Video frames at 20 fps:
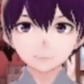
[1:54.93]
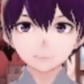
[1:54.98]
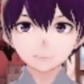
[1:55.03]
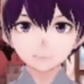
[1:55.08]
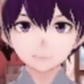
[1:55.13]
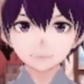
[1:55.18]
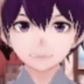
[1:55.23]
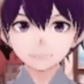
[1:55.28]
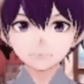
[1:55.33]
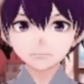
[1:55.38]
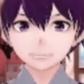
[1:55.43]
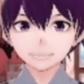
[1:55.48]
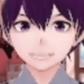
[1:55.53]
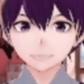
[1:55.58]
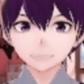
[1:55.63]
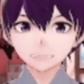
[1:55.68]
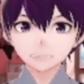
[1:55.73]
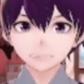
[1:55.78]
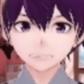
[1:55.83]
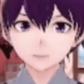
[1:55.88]

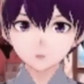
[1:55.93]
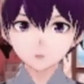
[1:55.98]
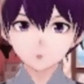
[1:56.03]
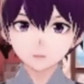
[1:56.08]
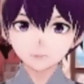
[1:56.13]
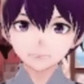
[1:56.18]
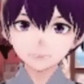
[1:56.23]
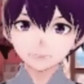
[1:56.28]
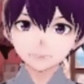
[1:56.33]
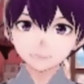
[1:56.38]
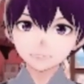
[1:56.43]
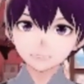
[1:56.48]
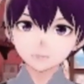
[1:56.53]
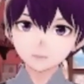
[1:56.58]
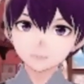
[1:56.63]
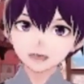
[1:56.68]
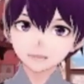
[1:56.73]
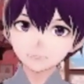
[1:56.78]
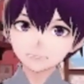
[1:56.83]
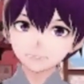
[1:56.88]
Besides using the
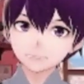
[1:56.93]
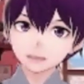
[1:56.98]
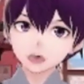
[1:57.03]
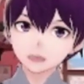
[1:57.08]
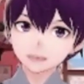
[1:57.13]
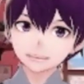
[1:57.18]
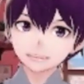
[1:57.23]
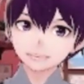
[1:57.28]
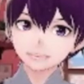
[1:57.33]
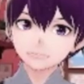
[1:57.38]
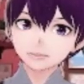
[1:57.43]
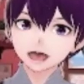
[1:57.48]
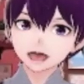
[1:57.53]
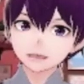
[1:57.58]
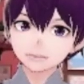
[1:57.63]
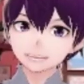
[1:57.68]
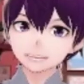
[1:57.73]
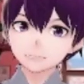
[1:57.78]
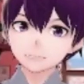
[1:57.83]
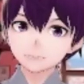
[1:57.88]
Central European
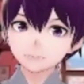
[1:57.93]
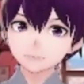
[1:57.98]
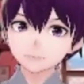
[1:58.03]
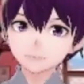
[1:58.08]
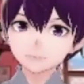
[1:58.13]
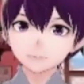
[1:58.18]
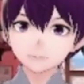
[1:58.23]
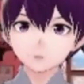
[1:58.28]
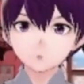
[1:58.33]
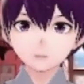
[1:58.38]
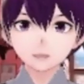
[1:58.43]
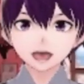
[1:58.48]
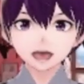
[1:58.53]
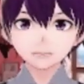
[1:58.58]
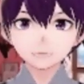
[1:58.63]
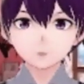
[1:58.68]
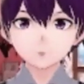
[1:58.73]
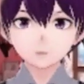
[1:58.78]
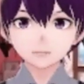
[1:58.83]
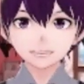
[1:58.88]
time, we have
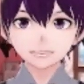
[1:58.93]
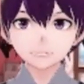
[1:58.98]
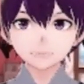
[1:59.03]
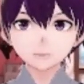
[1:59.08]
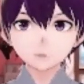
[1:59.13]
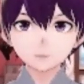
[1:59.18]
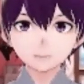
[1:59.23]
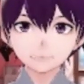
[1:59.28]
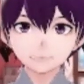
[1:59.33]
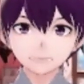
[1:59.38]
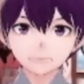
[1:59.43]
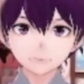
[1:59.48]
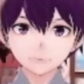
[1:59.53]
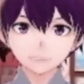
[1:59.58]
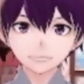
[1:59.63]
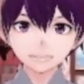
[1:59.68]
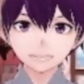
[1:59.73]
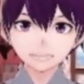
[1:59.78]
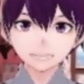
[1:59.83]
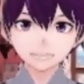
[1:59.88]
to mention that
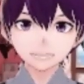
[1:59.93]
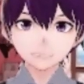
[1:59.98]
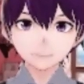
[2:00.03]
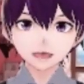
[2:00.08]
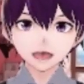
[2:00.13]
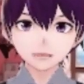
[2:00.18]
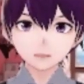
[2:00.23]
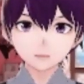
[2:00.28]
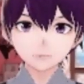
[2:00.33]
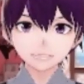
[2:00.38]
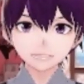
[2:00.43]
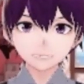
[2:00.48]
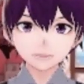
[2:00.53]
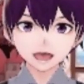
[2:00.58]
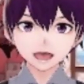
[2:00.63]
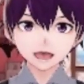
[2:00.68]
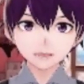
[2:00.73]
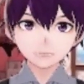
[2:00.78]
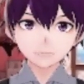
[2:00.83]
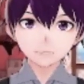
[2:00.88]
Spain, as well as
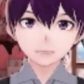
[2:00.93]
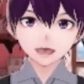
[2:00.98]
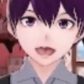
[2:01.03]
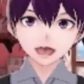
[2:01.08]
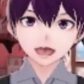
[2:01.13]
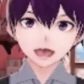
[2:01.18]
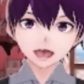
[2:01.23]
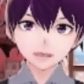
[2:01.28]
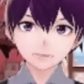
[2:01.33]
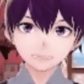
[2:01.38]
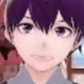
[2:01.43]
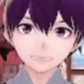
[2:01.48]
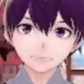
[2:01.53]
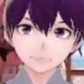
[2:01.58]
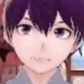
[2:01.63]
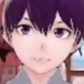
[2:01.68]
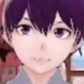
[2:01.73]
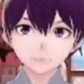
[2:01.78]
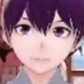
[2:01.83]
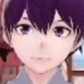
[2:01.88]
some other countries,
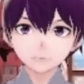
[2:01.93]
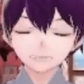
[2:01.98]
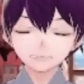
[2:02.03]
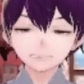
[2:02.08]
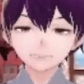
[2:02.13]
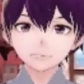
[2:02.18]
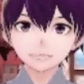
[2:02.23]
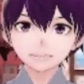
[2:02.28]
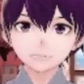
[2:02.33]
is also